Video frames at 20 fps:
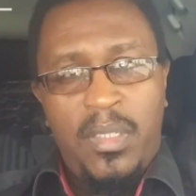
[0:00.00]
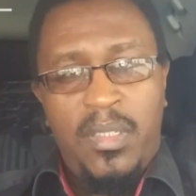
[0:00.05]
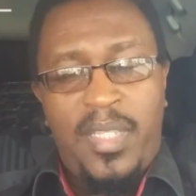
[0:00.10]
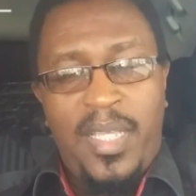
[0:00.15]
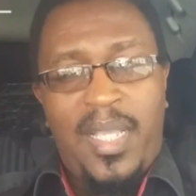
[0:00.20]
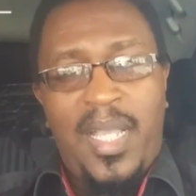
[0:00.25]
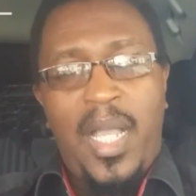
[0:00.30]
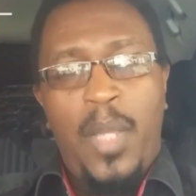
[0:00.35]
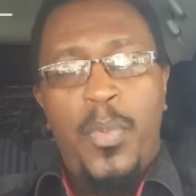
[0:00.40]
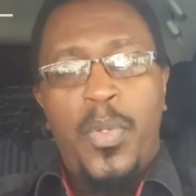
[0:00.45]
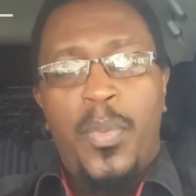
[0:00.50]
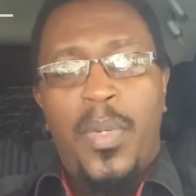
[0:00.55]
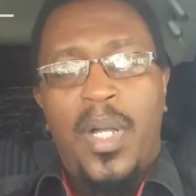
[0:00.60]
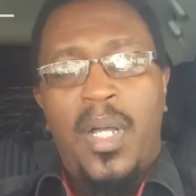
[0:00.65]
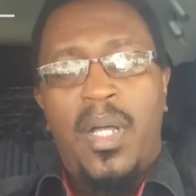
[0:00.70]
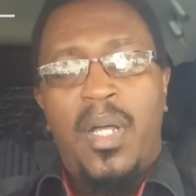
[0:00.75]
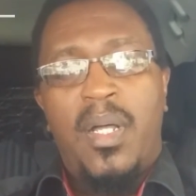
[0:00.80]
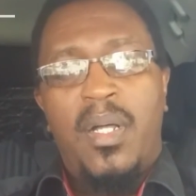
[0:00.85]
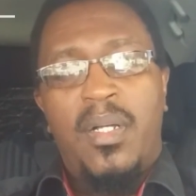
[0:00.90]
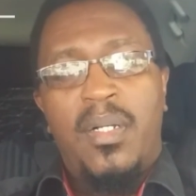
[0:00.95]
guy we
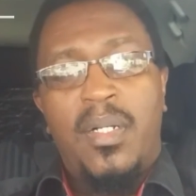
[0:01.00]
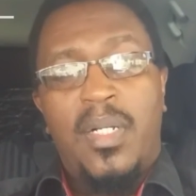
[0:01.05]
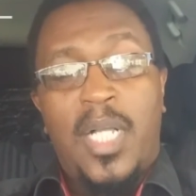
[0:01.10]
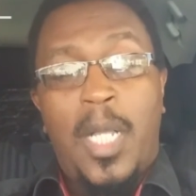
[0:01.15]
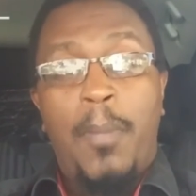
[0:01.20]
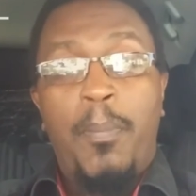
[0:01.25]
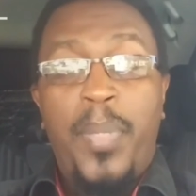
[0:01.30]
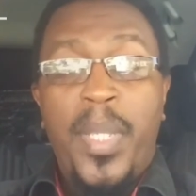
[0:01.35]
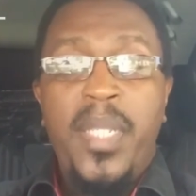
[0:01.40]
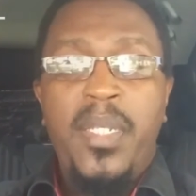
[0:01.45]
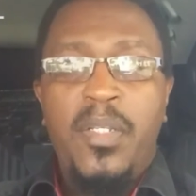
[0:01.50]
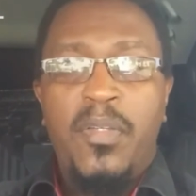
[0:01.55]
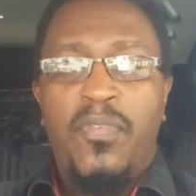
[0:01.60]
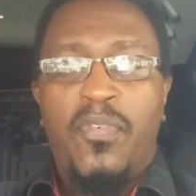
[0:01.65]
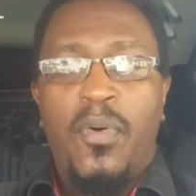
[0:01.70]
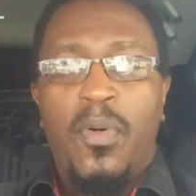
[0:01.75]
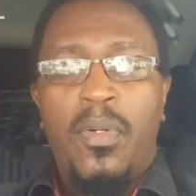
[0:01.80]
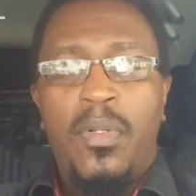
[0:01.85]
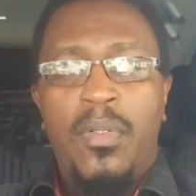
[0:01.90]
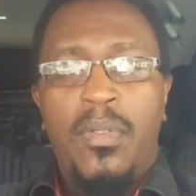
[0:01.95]
were campaigning
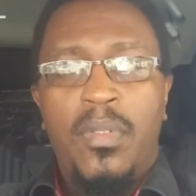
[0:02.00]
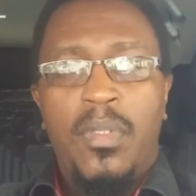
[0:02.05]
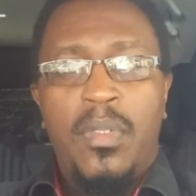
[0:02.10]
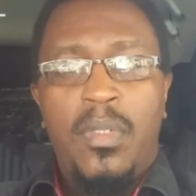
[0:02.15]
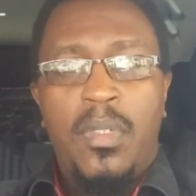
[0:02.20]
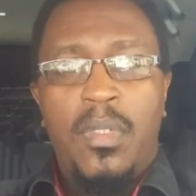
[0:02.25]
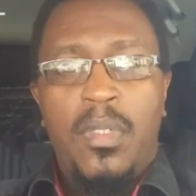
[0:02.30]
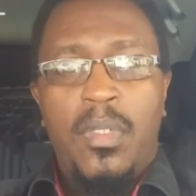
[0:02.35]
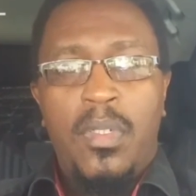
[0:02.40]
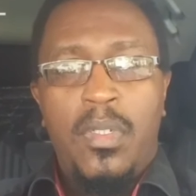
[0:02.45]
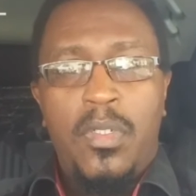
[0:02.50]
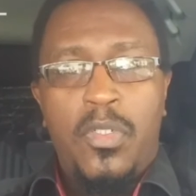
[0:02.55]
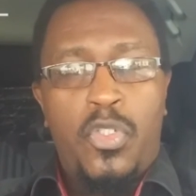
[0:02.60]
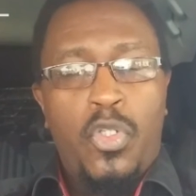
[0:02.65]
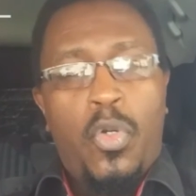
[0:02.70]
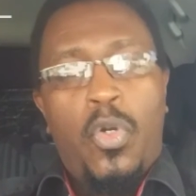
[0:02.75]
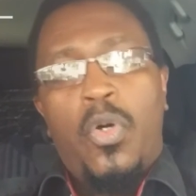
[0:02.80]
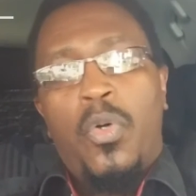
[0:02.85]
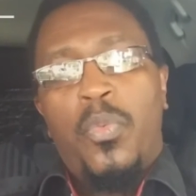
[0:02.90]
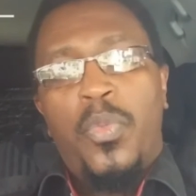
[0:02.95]
for,
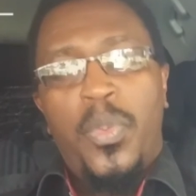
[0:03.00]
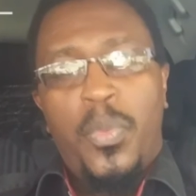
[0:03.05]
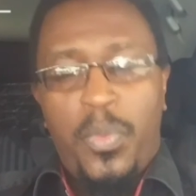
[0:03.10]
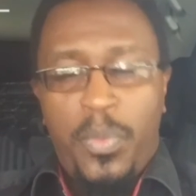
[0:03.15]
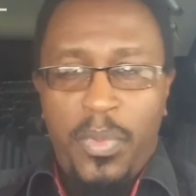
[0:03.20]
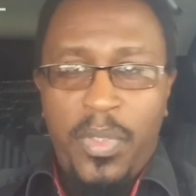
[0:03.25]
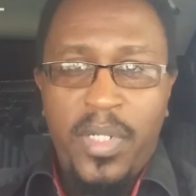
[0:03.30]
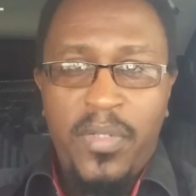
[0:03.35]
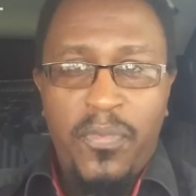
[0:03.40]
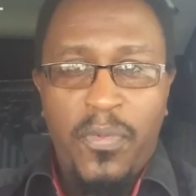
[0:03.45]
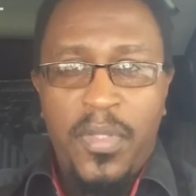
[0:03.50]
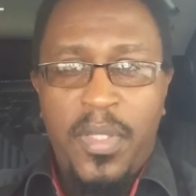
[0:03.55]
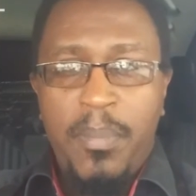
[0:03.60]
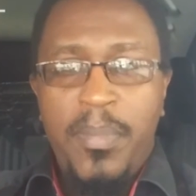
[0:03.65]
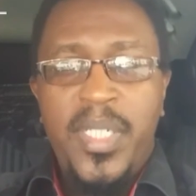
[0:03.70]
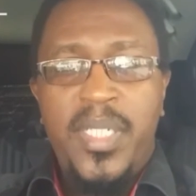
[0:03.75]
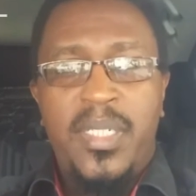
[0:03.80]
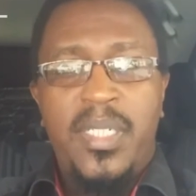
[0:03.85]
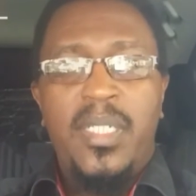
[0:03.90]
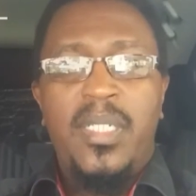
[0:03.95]
so we went for the
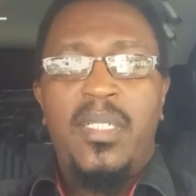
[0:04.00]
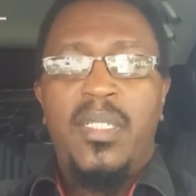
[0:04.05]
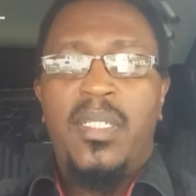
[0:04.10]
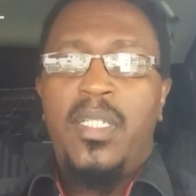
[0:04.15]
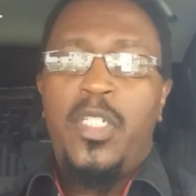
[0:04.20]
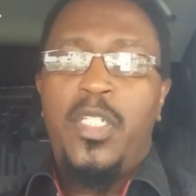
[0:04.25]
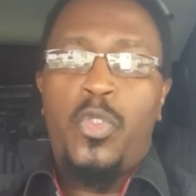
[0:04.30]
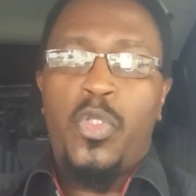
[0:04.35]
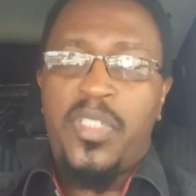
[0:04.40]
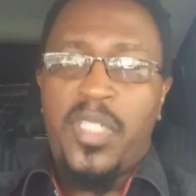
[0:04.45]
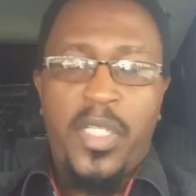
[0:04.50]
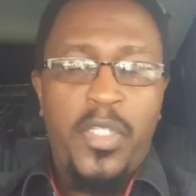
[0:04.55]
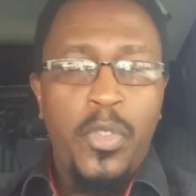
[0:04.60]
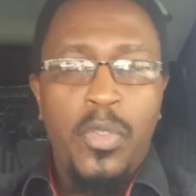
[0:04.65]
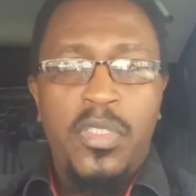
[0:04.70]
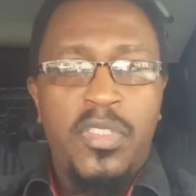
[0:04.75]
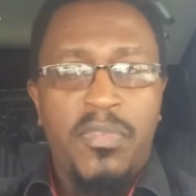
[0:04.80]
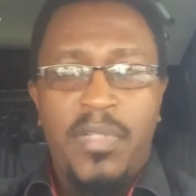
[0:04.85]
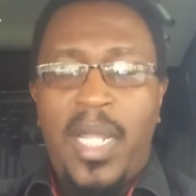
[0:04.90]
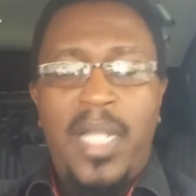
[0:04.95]
meeting. It was a
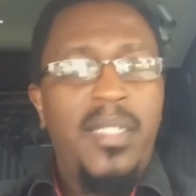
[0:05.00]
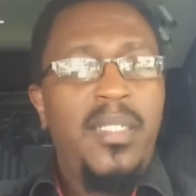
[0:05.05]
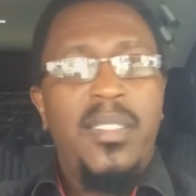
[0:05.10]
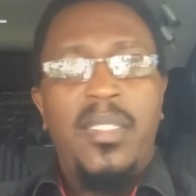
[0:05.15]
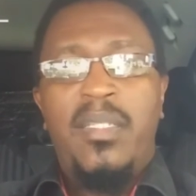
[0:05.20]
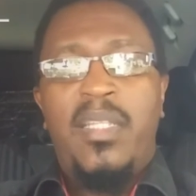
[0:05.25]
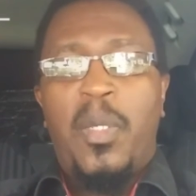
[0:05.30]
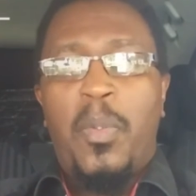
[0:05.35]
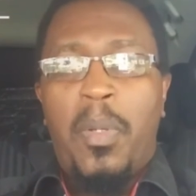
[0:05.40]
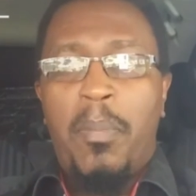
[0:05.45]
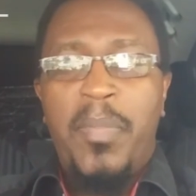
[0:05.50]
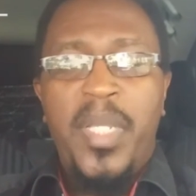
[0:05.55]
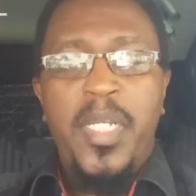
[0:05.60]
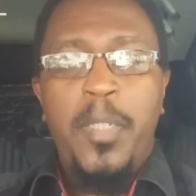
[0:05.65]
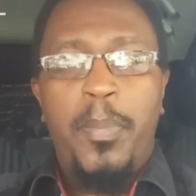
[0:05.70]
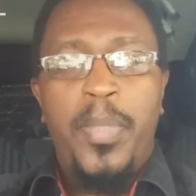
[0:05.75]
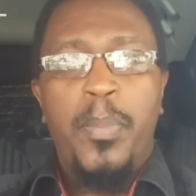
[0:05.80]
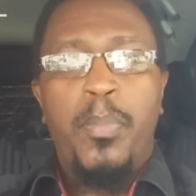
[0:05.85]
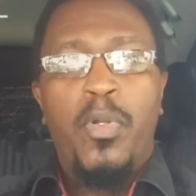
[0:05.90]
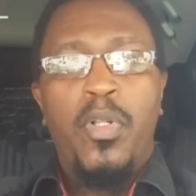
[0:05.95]
huge rally. There were many
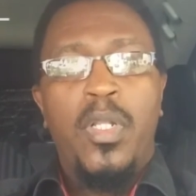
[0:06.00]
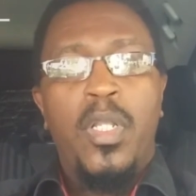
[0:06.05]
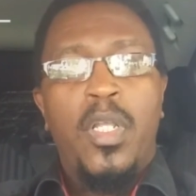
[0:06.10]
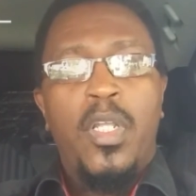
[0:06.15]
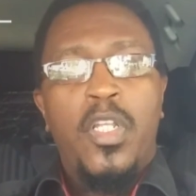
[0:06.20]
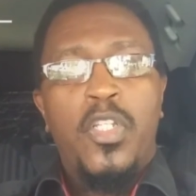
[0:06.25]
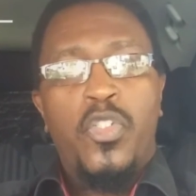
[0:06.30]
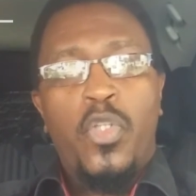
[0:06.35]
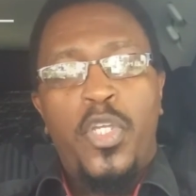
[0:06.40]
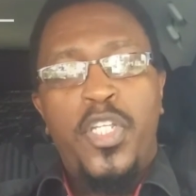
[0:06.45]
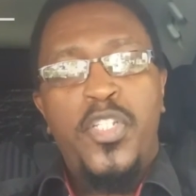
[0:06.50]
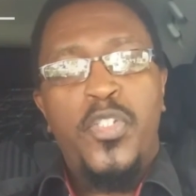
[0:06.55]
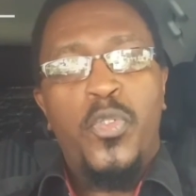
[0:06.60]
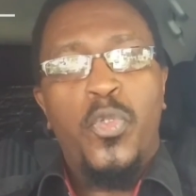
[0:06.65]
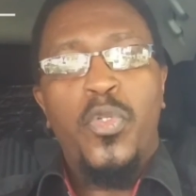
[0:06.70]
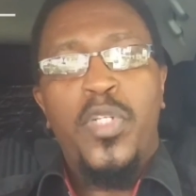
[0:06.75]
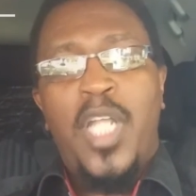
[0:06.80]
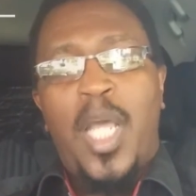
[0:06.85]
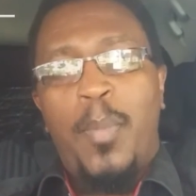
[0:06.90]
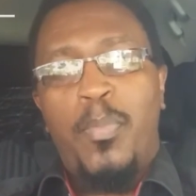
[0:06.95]
people. So he
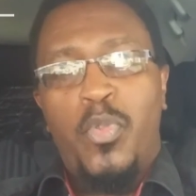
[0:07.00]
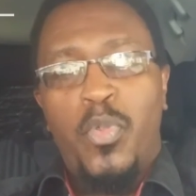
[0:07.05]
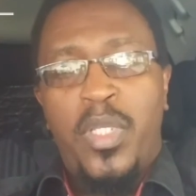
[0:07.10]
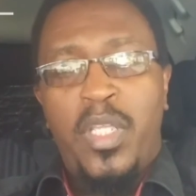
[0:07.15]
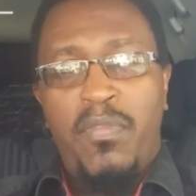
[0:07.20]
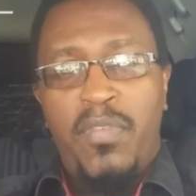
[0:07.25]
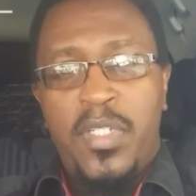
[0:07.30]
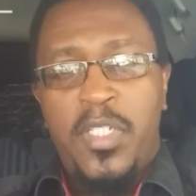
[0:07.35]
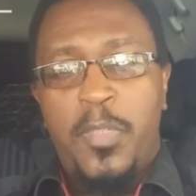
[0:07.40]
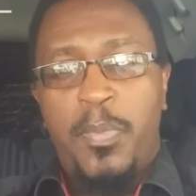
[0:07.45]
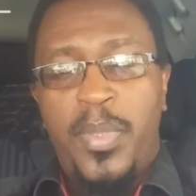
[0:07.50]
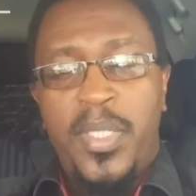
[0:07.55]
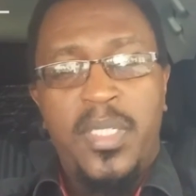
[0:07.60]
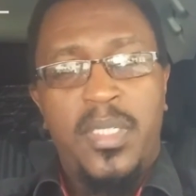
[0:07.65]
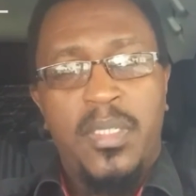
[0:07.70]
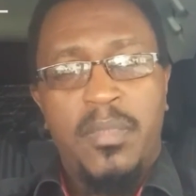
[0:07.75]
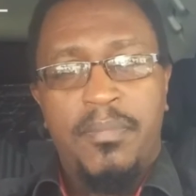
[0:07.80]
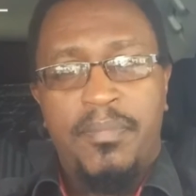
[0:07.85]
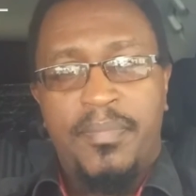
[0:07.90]
stood up to give his speech